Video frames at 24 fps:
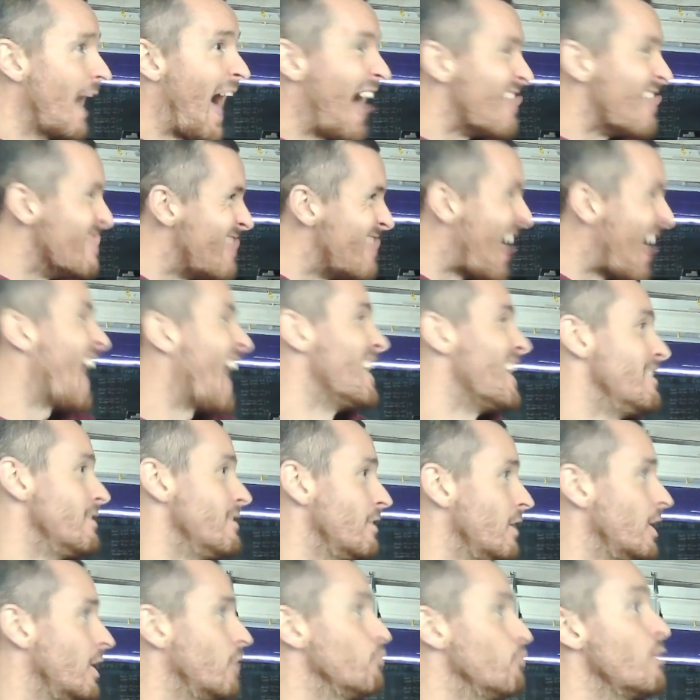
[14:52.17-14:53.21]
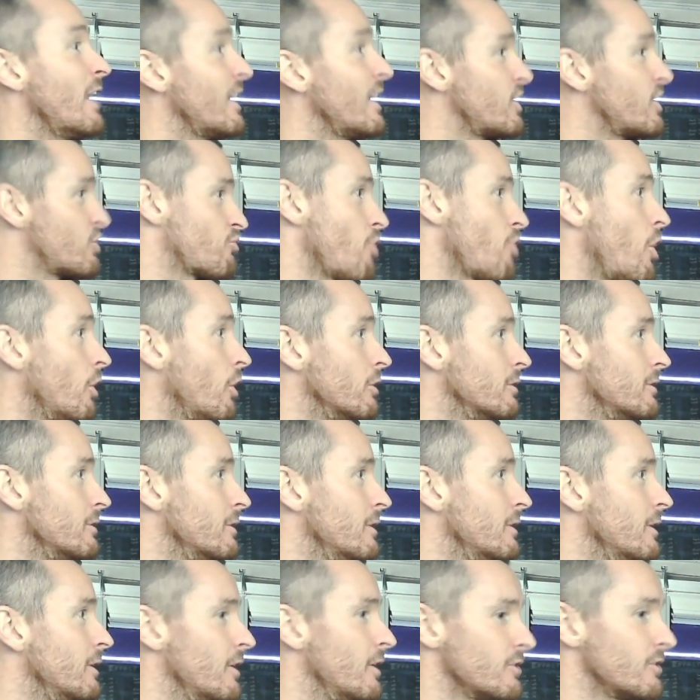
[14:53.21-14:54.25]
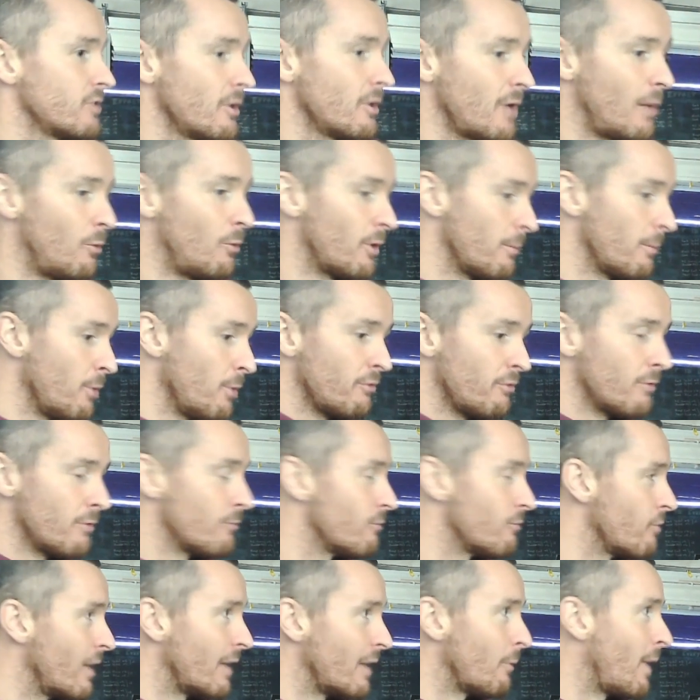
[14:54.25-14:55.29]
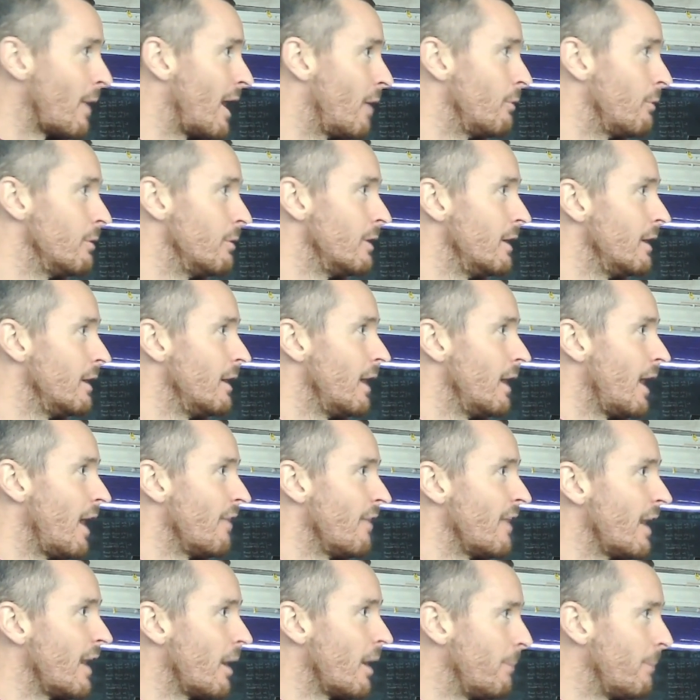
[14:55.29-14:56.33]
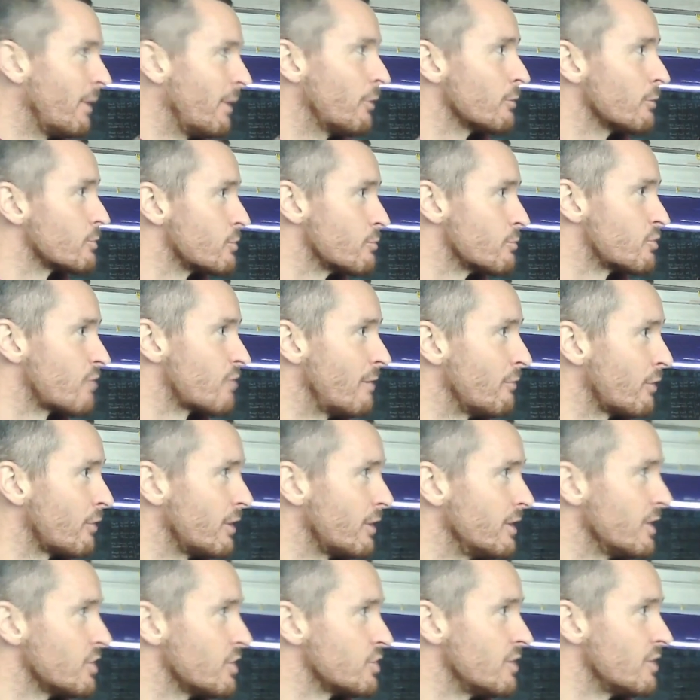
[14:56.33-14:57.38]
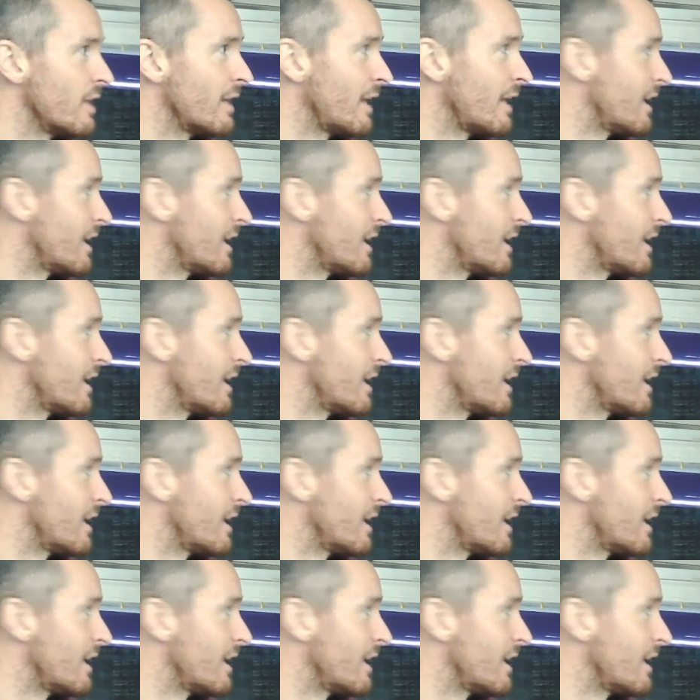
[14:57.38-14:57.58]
and then really strong. So I want to move them really well, and then I'll build up some strength conditioning.